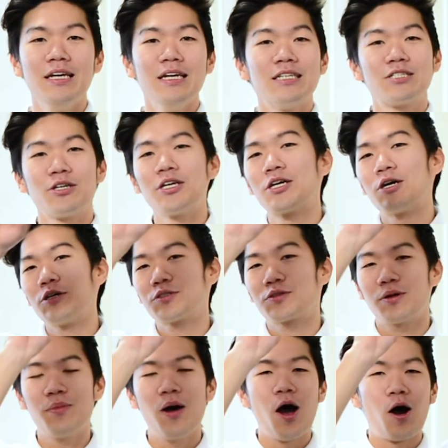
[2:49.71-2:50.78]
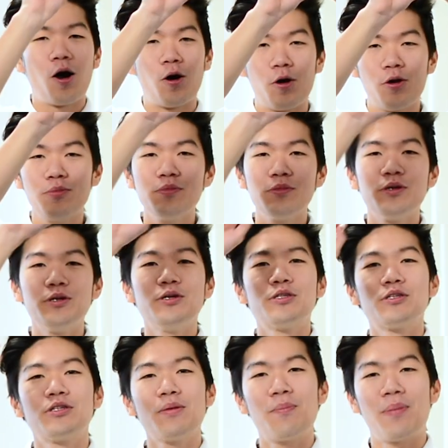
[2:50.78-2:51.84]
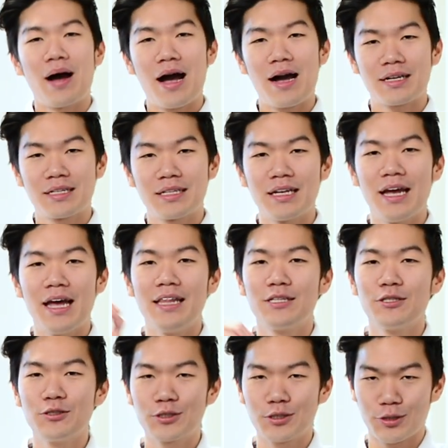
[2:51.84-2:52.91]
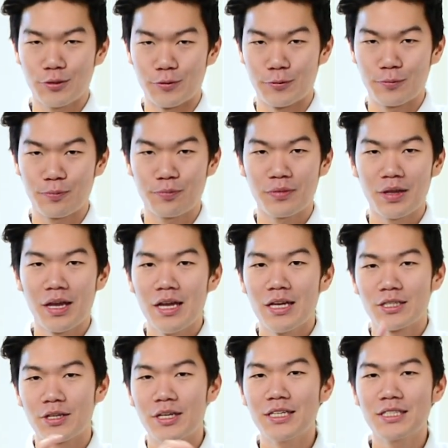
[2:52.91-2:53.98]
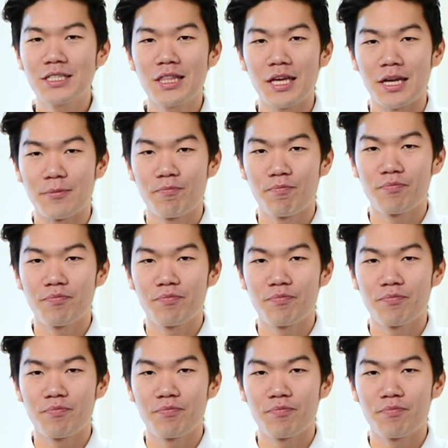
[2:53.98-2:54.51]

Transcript: So he goes from home to the park and to school. So here's the thing.